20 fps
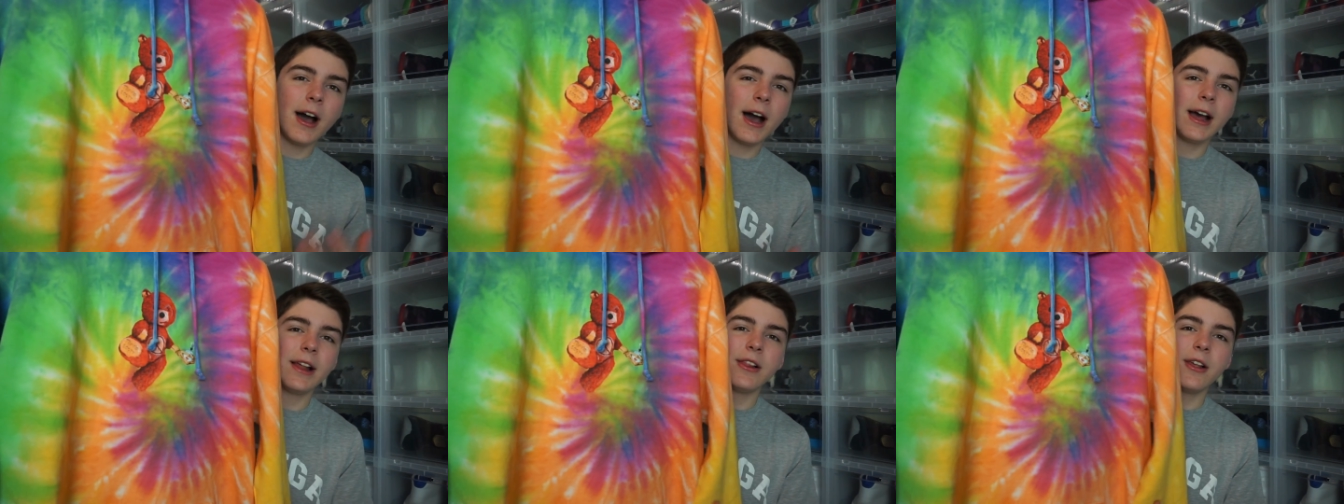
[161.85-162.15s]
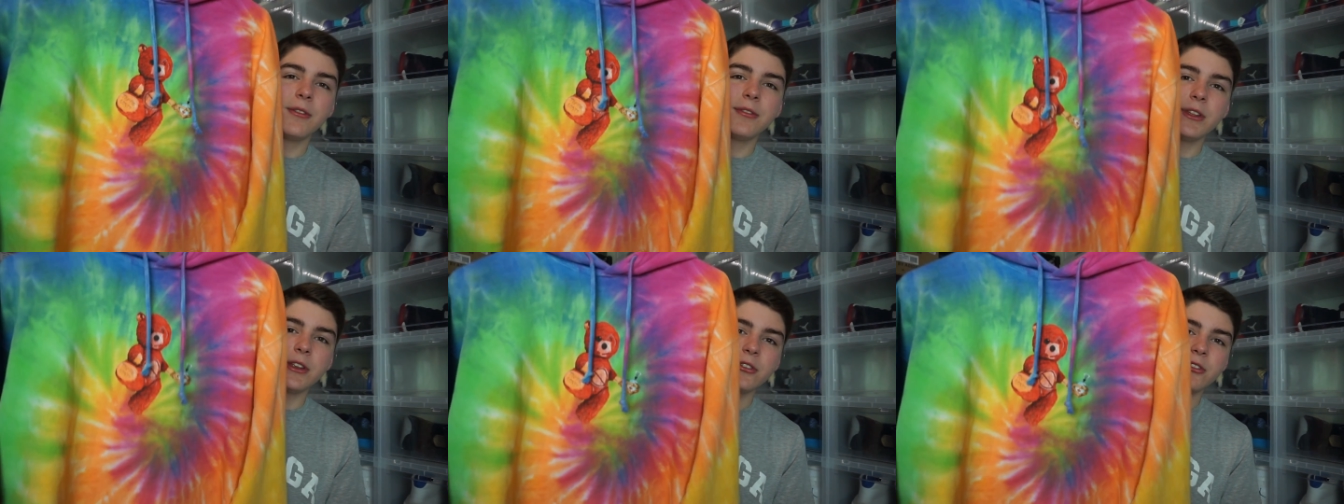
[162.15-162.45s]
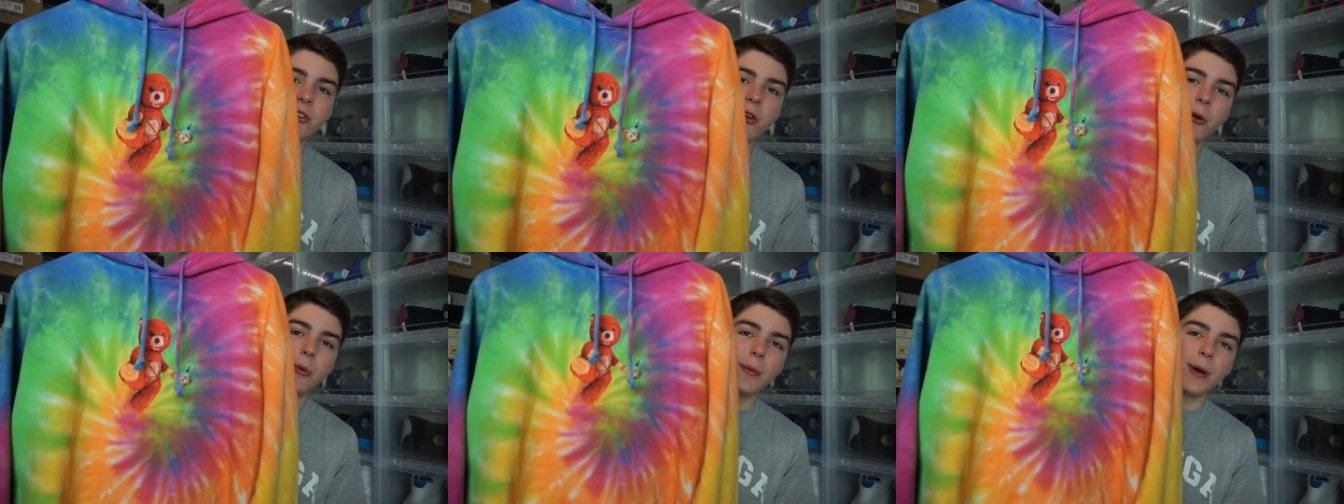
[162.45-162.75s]
I love
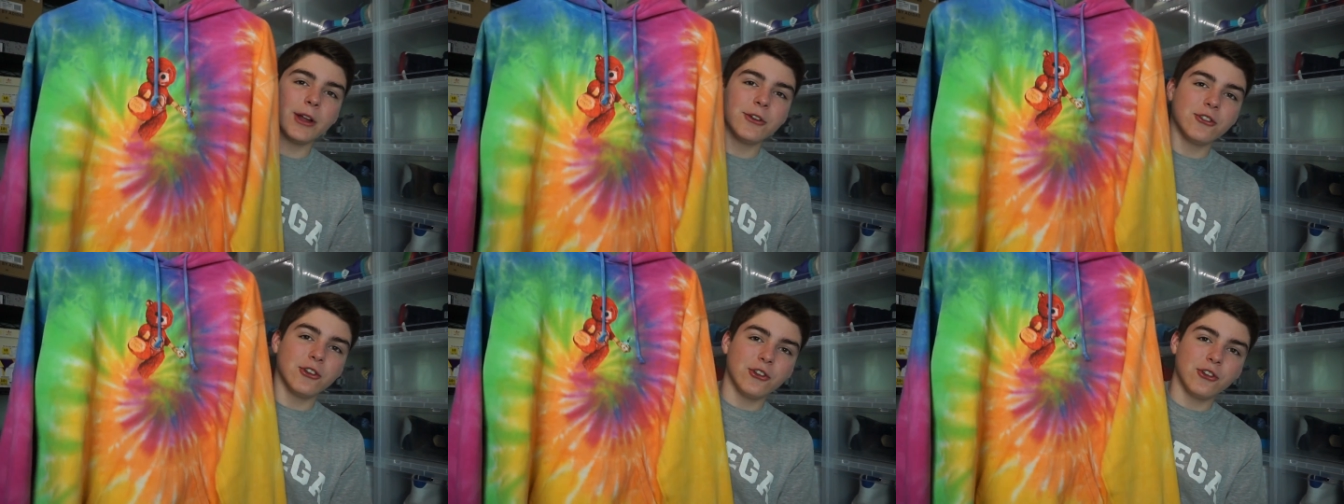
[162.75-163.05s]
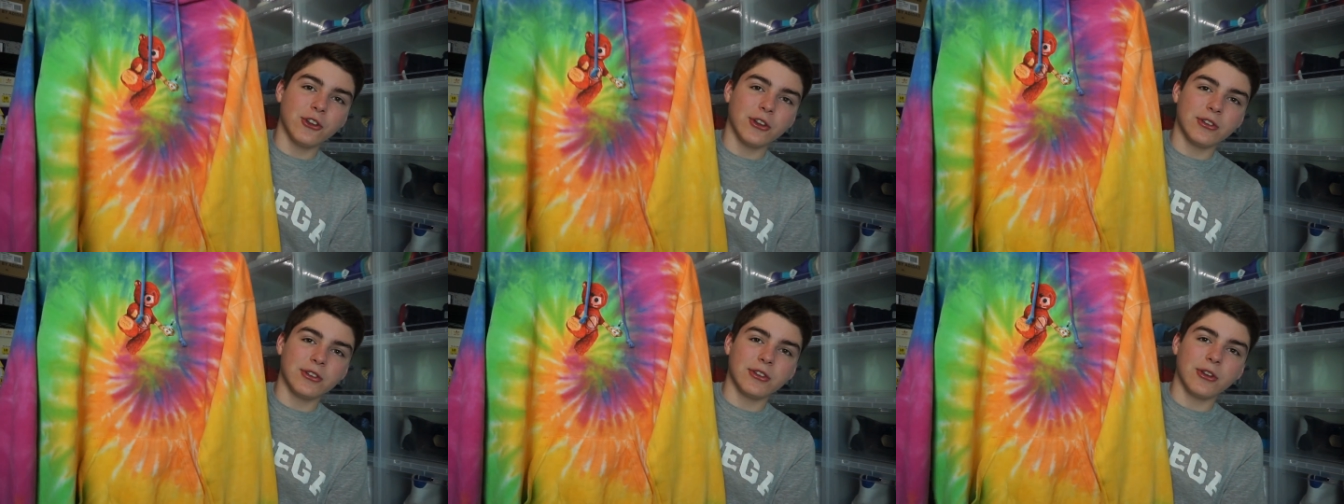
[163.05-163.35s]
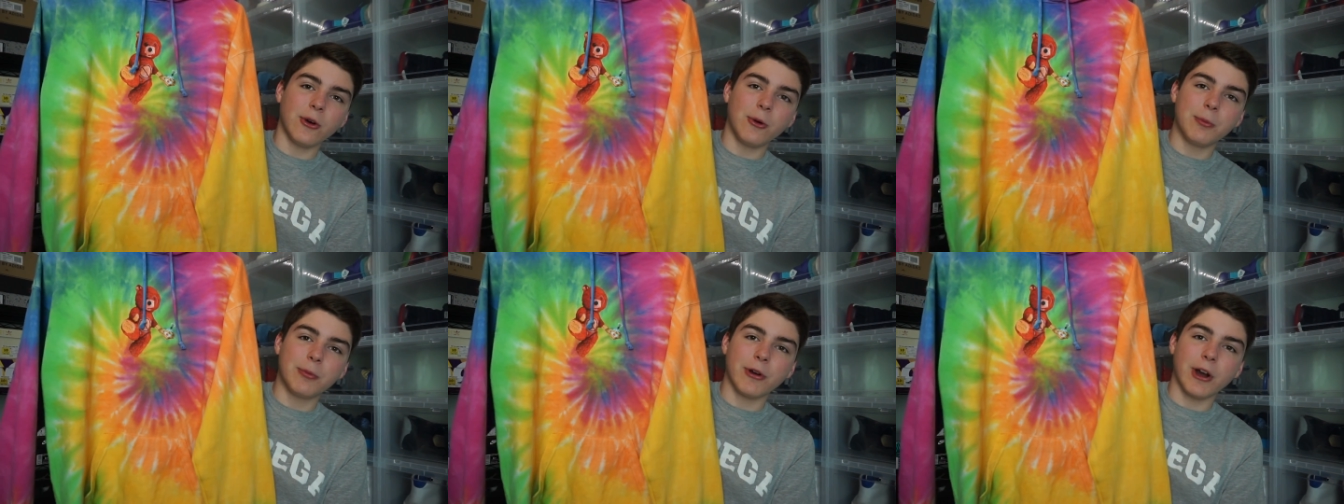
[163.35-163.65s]
this so much. It's just
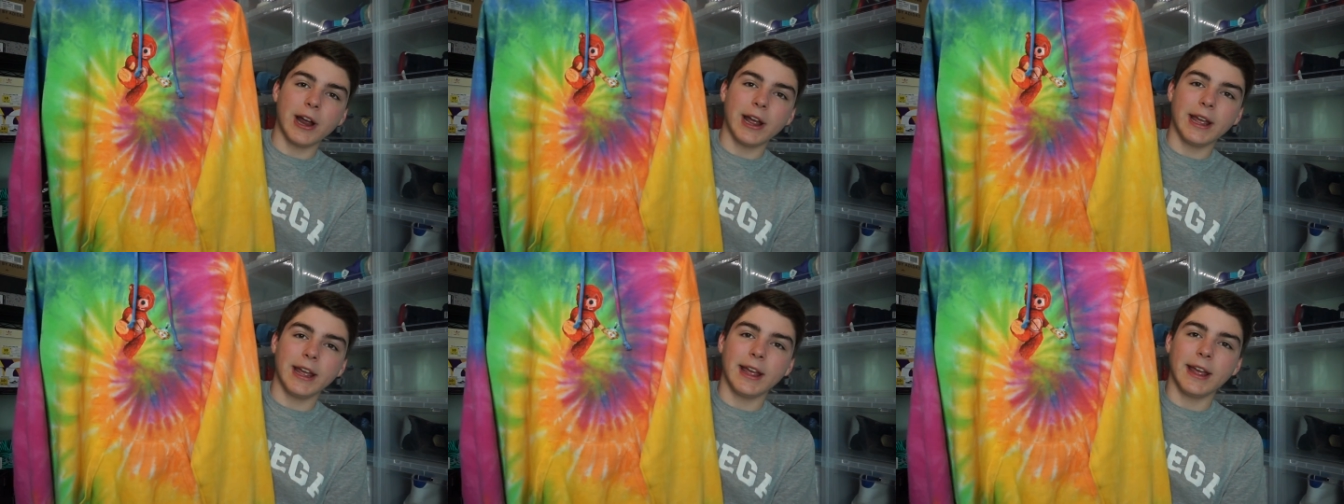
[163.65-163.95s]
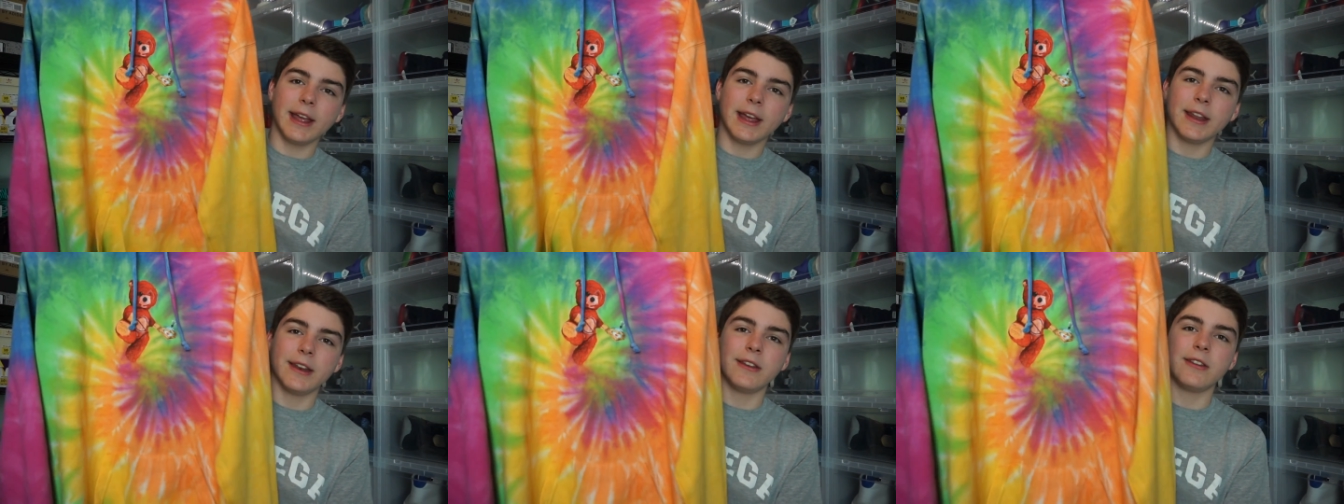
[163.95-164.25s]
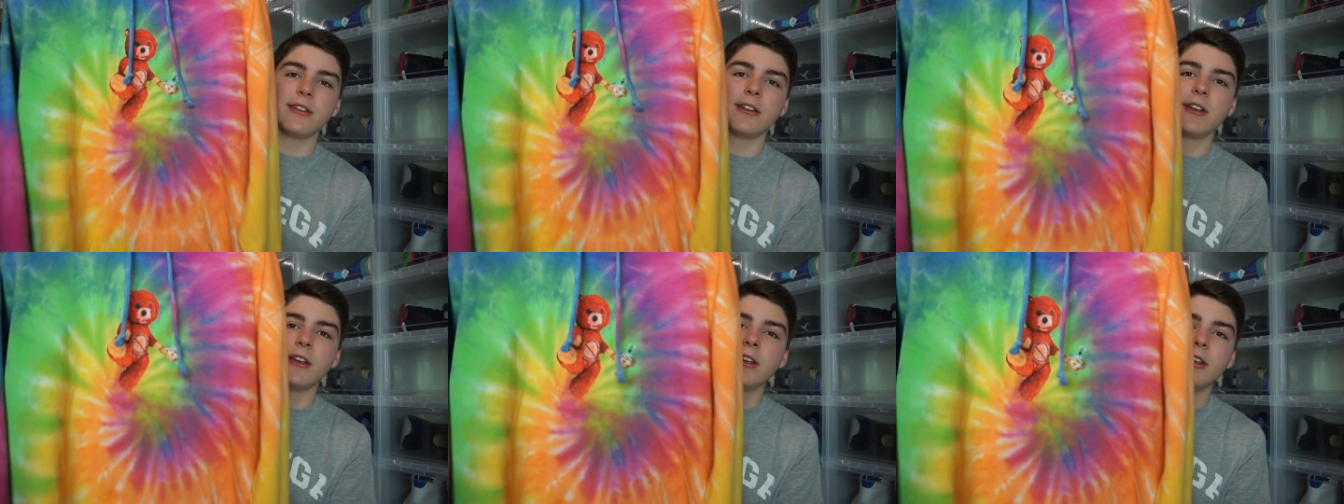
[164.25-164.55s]
so bright and
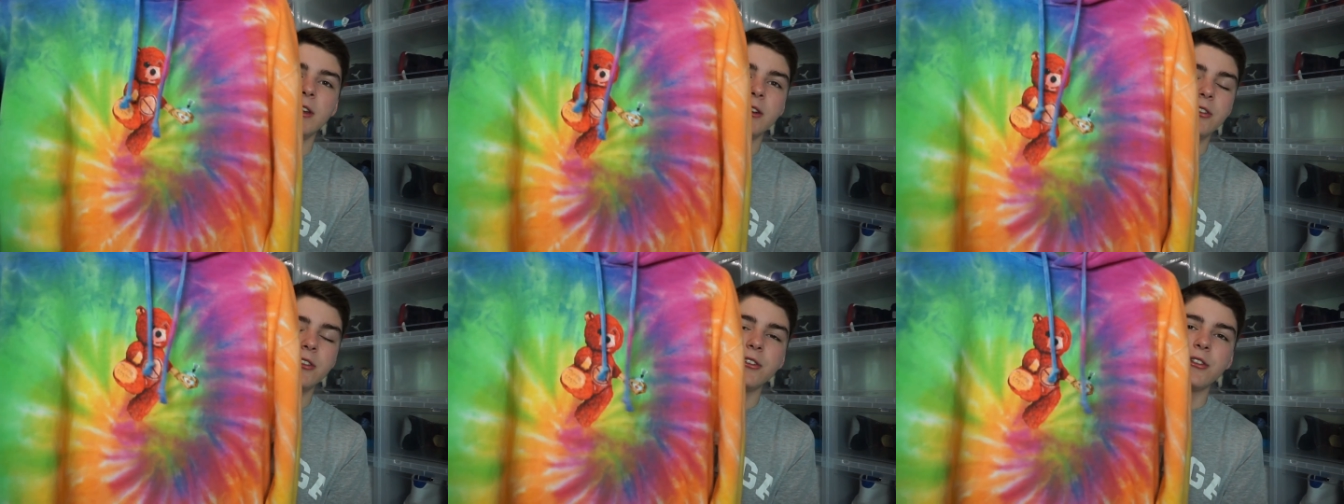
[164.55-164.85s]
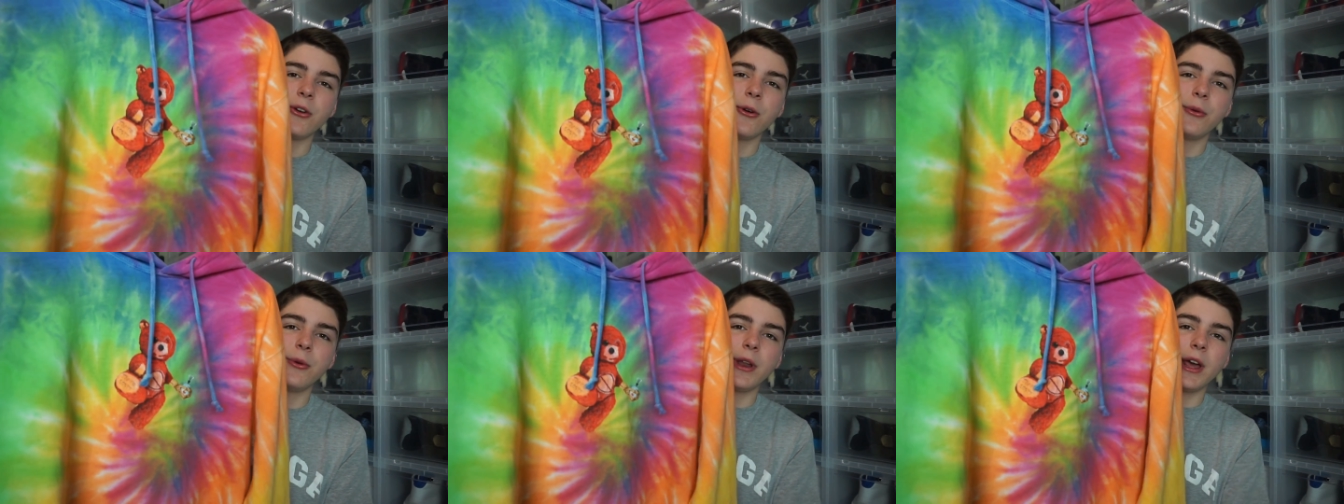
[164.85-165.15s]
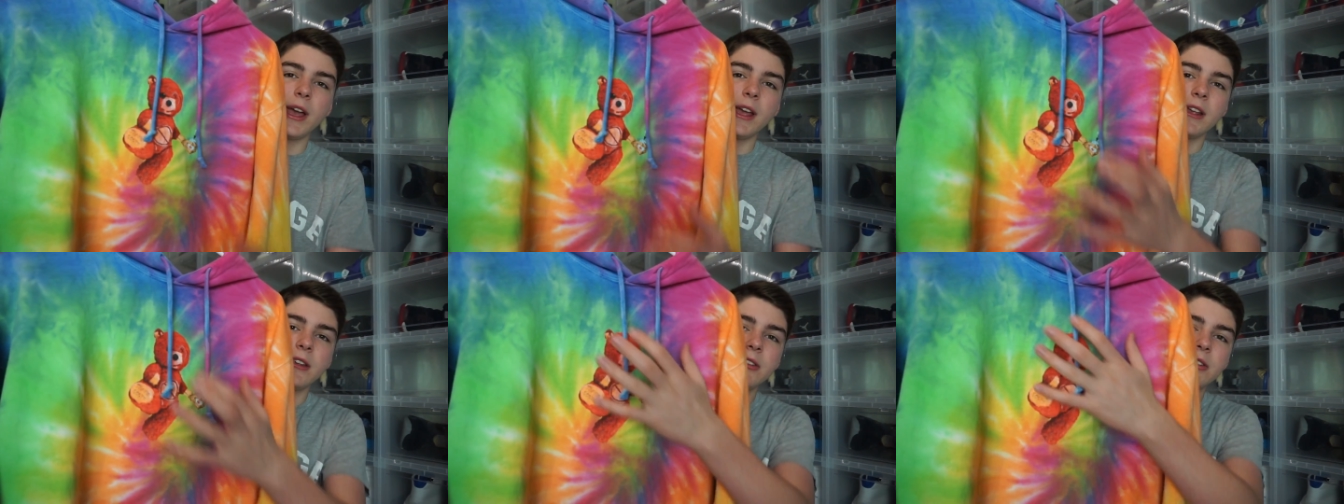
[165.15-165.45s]
so
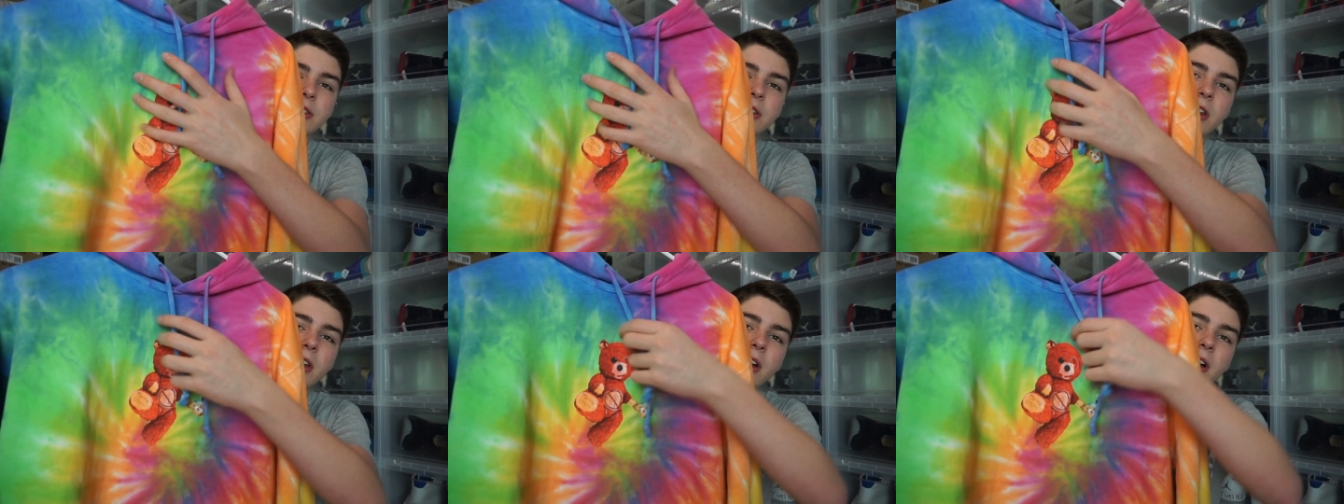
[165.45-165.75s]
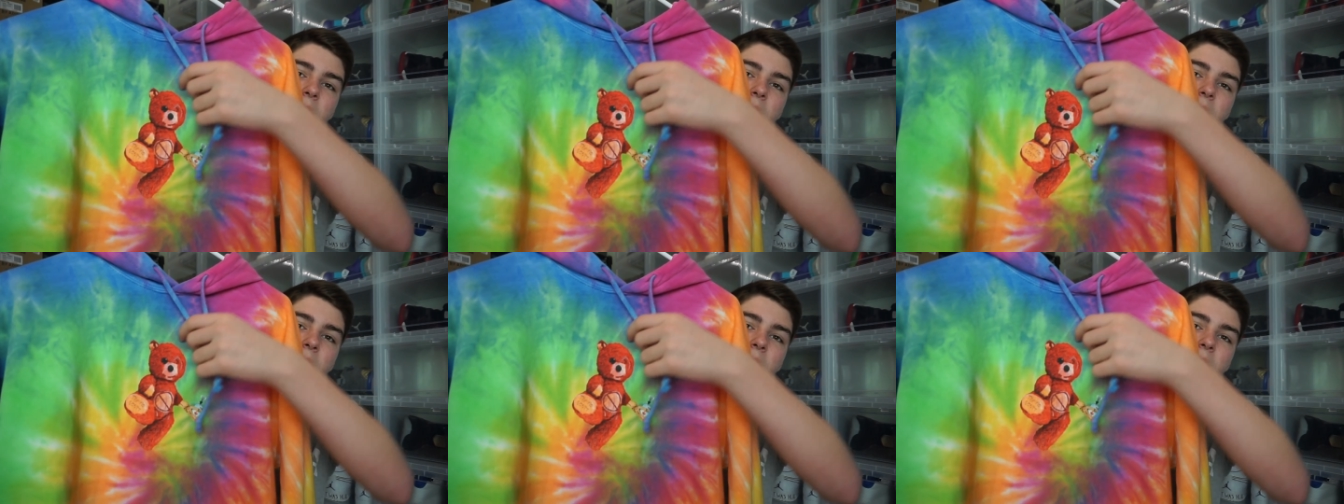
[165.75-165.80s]
nice.